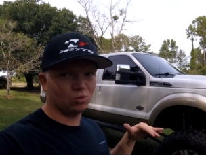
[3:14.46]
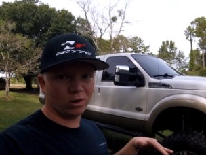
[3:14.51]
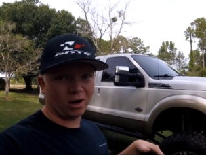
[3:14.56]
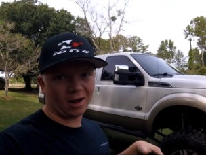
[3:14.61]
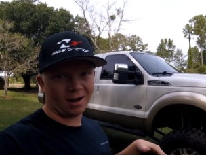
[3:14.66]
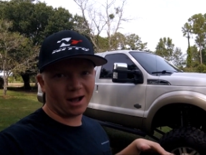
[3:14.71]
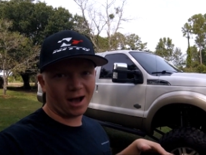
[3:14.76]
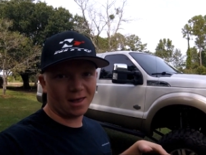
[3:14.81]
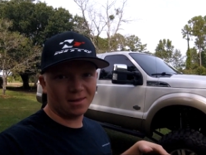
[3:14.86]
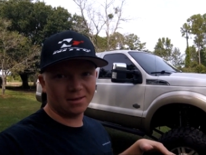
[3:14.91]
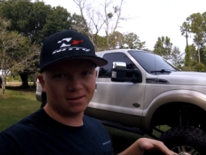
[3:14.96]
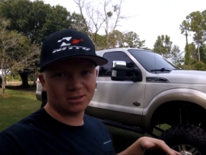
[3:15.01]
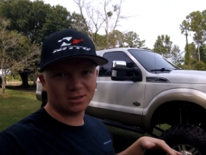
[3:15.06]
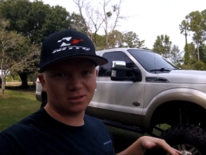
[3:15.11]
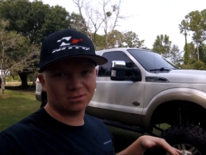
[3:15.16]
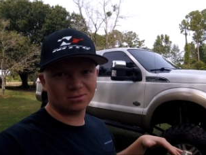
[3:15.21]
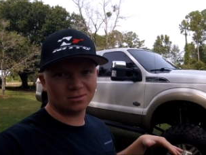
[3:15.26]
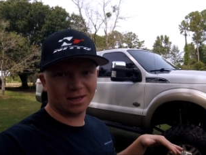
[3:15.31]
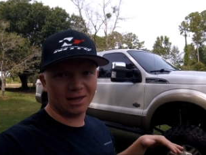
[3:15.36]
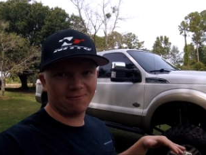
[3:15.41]
When I got
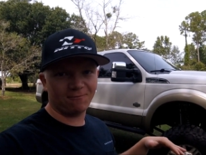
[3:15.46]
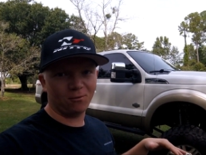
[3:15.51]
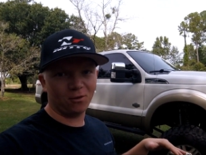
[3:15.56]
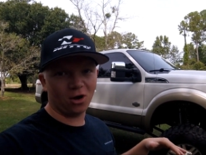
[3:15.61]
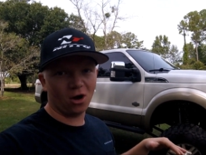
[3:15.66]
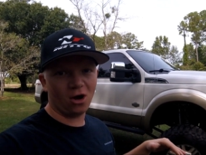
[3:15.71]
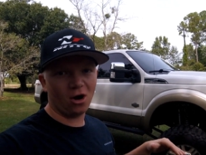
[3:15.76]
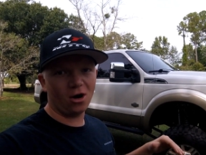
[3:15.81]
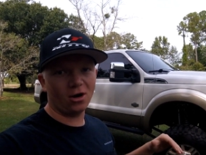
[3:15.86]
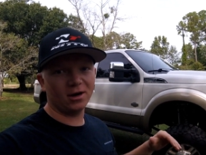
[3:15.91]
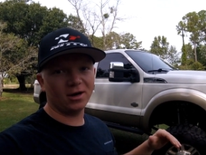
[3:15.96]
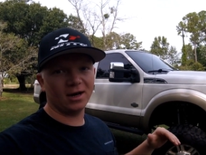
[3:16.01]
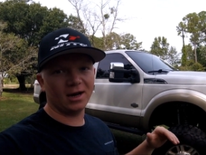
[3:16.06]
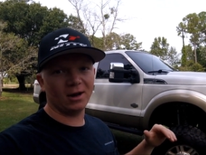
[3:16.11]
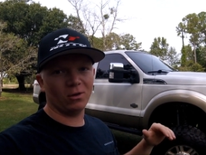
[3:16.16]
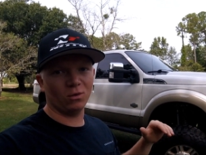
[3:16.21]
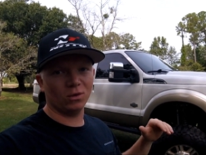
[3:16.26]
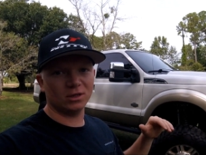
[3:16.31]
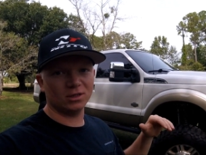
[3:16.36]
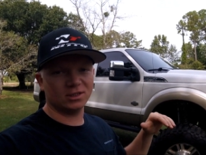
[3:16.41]
this lift put on,
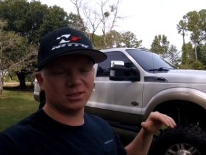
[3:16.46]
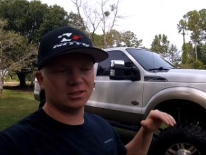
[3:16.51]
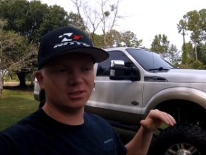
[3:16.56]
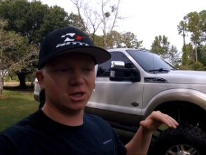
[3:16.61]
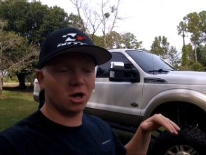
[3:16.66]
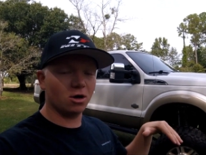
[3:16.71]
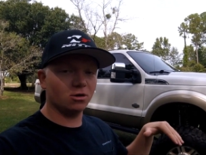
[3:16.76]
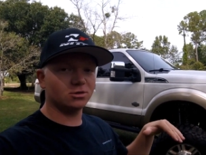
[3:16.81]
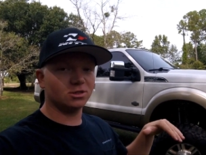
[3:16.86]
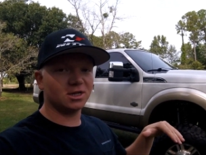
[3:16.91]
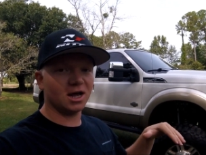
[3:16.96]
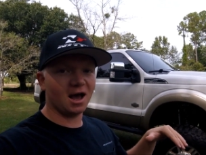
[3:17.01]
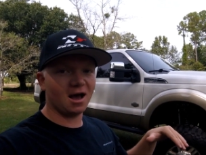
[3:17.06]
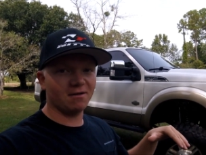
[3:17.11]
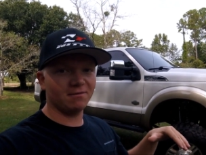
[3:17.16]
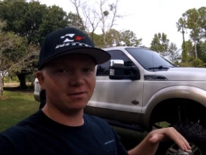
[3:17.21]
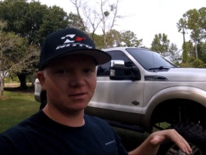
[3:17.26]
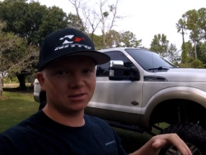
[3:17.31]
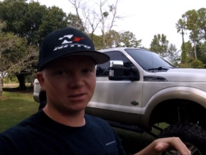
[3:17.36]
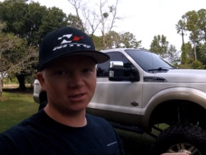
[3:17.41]
it was nose
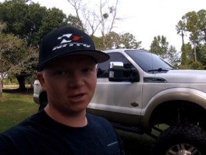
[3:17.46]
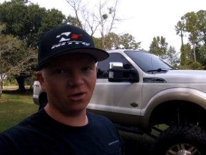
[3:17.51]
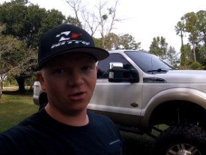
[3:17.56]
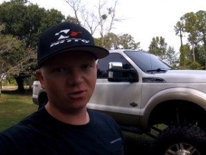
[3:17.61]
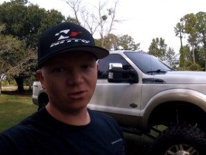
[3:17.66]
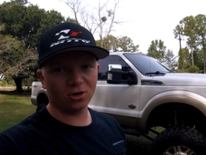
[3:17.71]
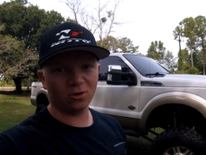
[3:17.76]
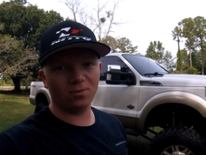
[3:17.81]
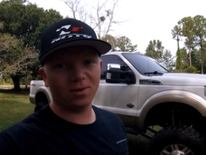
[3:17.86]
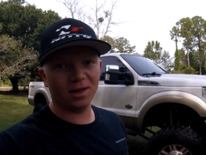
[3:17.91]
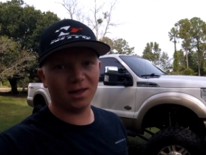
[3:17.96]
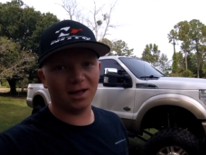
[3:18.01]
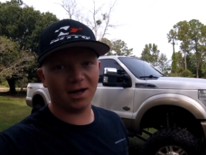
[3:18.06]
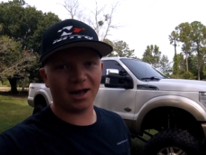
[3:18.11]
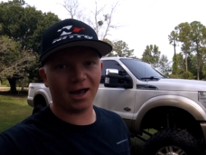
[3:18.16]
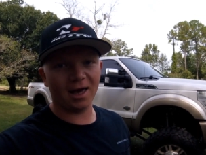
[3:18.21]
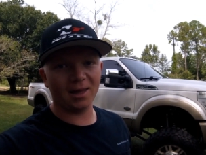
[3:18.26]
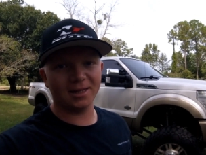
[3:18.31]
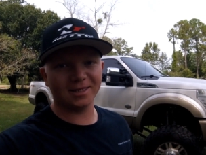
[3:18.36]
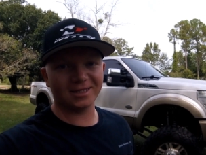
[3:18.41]
diving still a little bit,
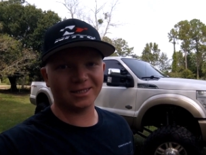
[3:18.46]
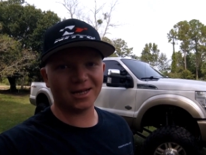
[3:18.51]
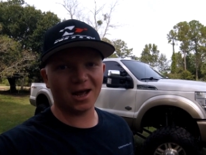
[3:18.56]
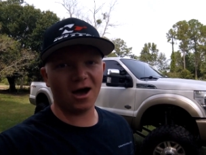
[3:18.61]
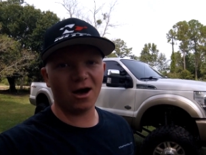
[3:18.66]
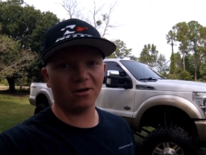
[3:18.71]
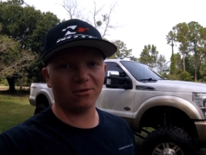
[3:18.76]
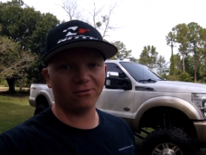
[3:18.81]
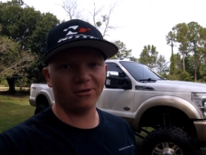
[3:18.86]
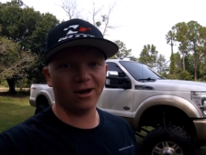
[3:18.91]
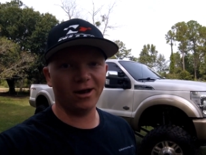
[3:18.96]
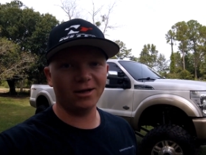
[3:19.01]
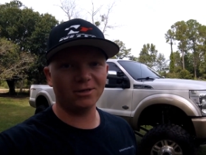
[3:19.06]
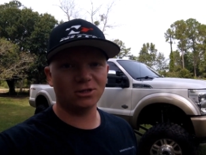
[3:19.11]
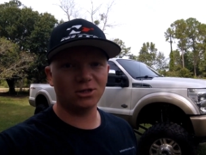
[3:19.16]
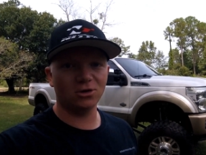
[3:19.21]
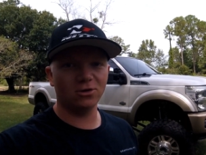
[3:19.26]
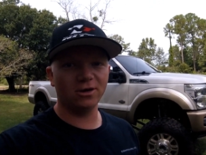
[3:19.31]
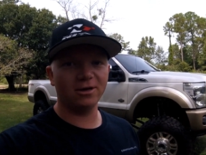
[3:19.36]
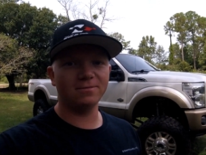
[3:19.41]
like it had the stock rake
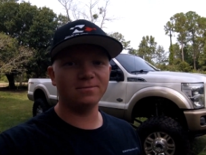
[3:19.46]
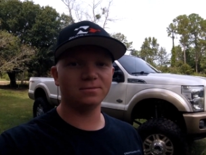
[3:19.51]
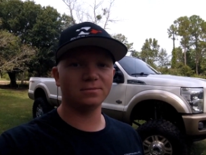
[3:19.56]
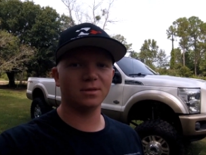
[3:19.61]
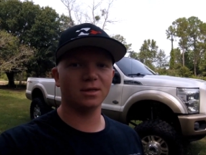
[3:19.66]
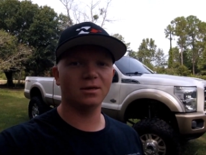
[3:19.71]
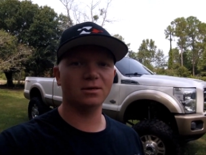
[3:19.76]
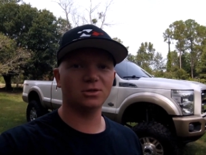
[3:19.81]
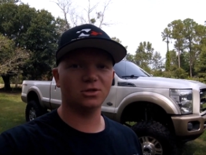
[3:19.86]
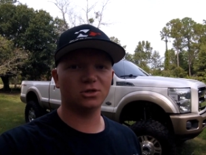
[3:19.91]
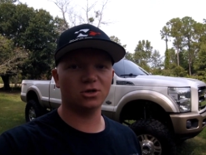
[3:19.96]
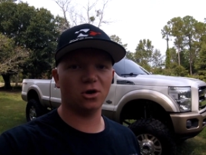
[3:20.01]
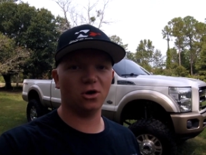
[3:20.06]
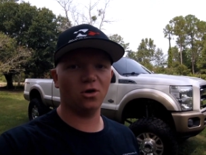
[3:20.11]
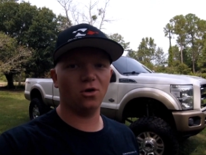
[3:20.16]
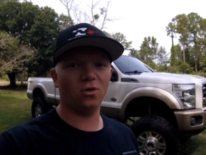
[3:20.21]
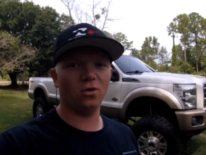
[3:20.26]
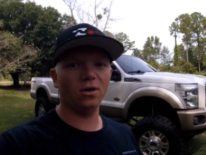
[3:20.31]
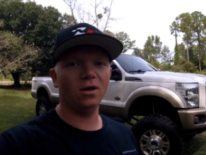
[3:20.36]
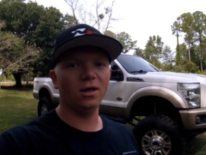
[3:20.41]
to it,
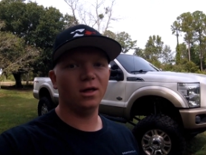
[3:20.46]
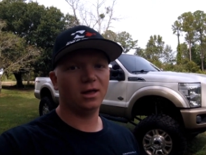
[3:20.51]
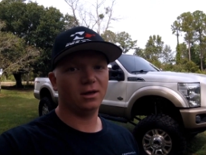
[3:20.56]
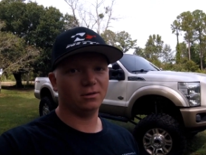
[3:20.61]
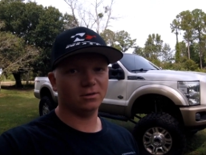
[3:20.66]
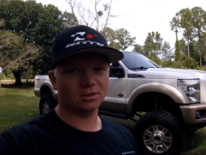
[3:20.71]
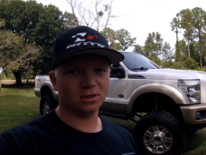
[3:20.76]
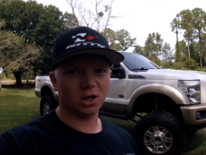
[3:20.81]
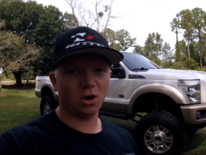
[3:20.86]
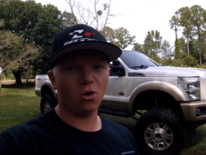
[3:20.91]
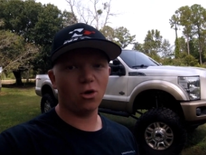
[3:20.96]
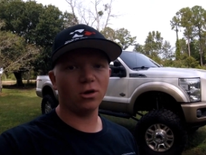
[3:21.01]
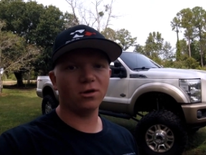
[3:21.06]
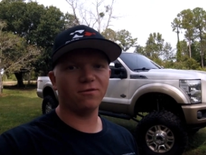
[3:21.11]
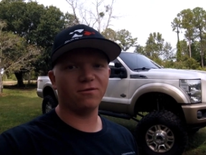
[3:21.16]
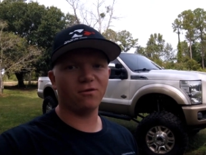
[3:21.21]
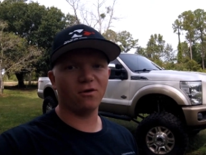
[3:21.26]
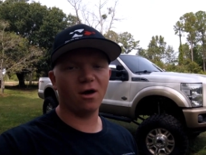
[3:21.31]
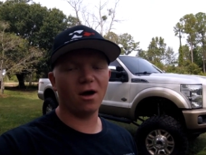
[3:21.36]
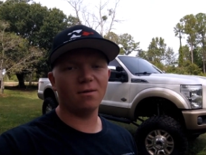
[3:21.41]
so it was lower in
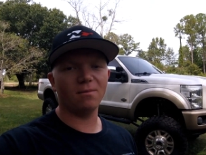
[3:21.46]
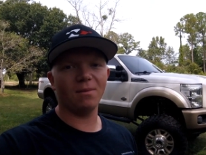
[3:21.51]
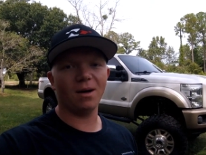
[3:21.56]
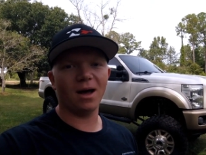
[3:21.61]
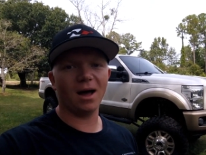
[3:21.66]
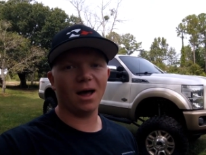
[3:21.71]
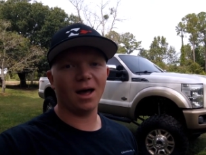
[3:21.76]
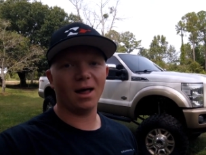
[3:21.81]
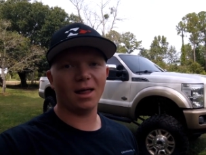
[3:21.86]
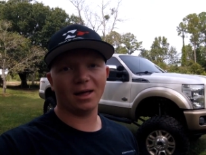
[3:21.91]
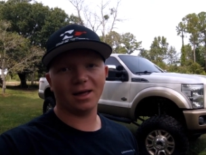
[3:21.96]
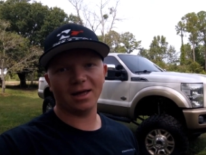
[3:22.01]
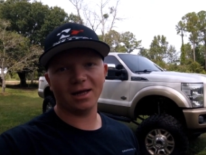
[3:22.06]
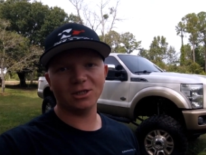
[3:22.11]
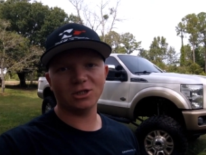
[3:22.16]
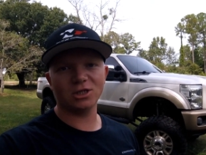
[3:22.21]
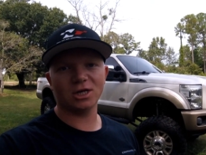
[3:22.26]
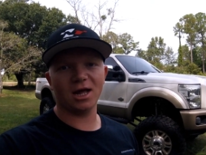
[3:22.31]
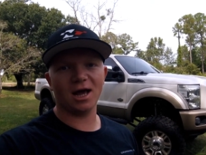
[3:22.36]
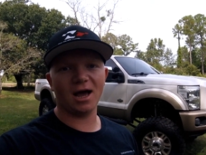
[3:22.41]
the front by like 1.5
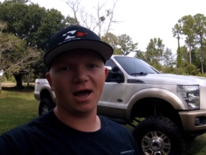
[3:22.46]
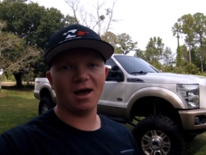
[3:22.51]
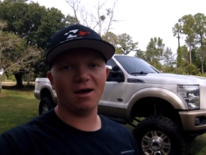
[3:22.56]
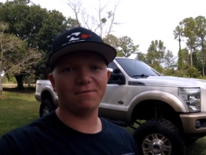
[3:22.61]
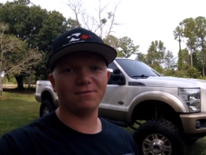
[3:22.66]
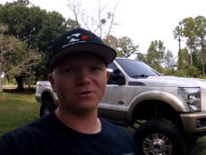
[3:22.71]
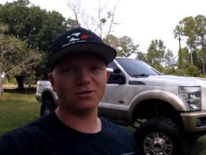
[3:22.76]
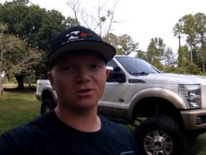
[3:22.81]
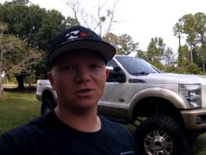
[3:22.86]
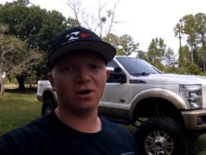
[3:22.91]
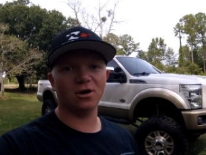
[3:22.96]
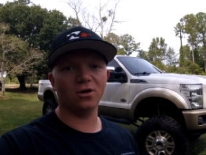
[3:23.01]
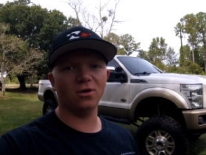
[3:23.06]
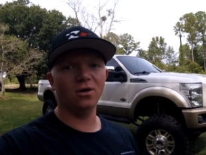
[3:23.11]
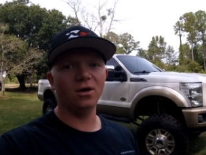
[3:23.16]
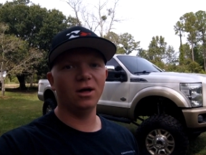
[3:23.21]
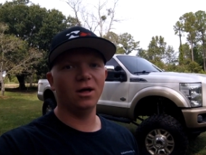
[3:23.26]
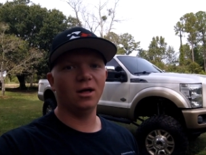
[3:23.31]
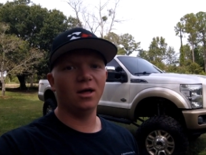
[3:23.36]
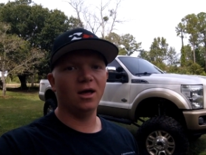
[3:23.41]
inches or so.